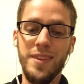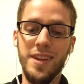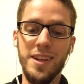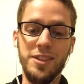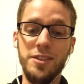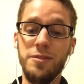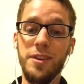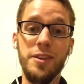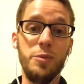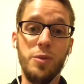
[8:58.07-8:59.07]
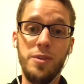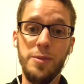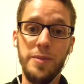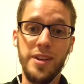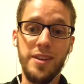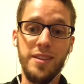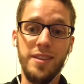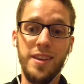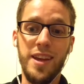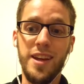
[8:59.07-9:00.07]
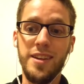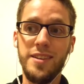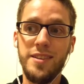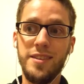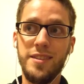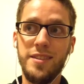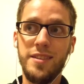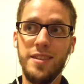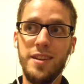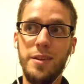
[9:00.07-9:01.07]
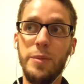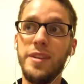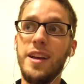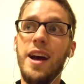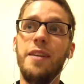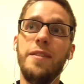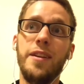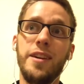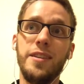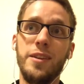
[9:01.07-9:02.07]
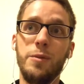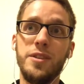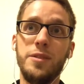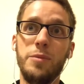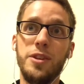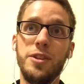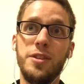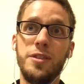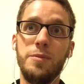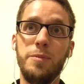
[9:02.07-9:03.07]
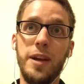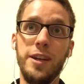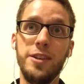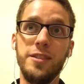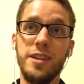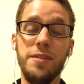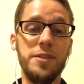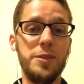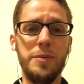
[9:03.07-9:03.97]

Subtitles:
It's just very important to me that, because I felt like there wasn't much patience given to